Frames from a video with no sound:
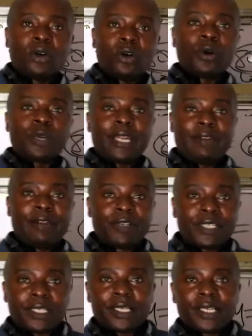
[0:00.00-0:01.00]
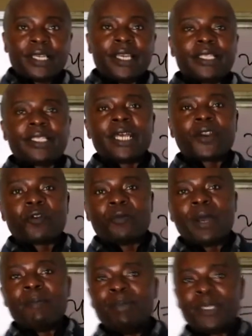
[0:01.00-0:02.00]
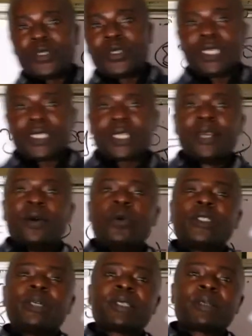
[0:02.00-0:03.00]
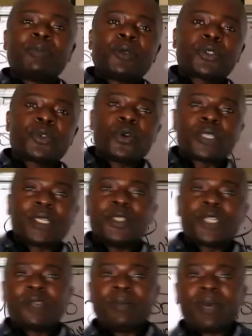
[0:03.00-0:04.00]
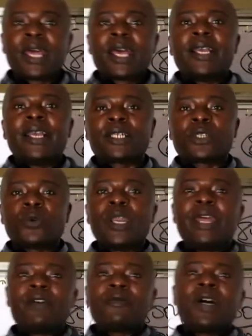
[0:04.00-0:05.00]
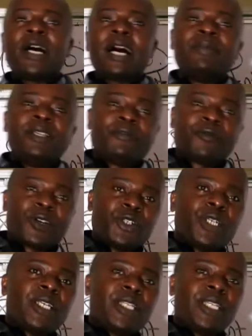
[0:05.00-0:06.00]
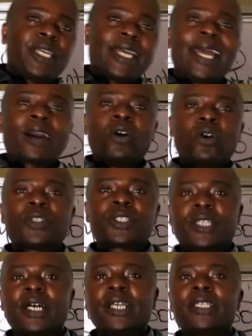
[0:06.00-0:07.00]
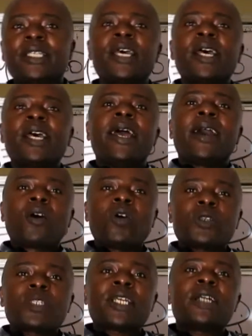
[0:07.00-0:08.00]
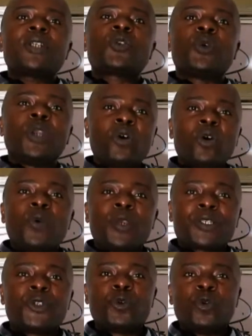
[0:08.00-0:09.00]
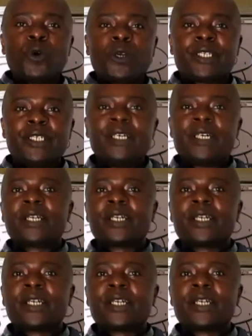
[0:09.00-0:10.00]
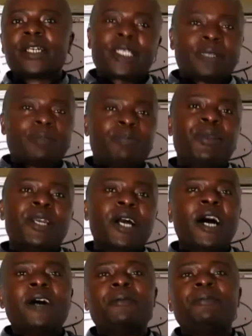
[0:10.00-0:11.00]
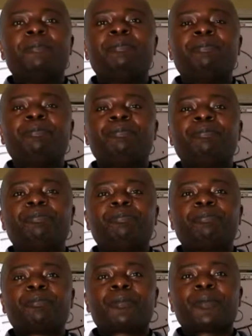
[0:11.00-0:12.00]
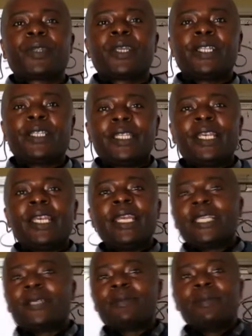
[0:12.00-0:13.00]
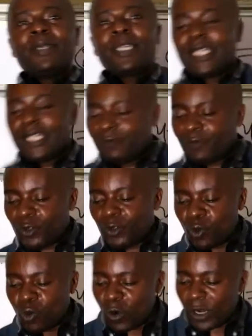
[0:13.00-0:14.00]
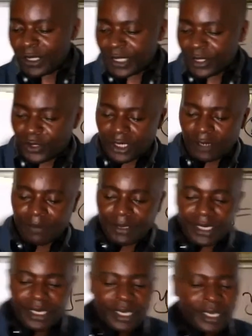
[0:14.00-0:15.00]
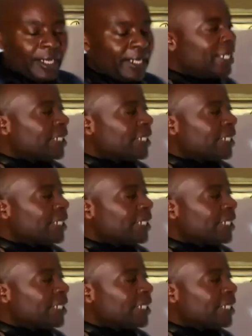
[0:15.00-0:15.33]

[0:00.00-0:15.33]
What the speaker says: or heaven, is none of my business. What I'm supposed to know, ladies and gentlemen, is that whenever I'm differentiating a constant will always do what here? A constant will always disappear. Then let me give you, ladies and gentlemen,